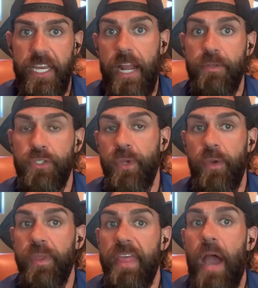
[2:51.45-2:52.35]
And I was doing
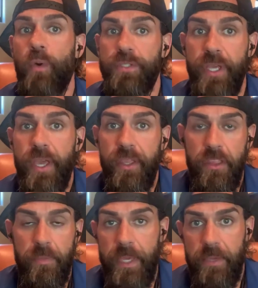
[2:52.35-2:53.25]
it without
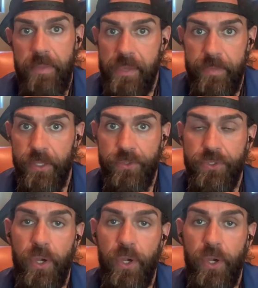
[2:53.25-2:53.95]
the big meat meals.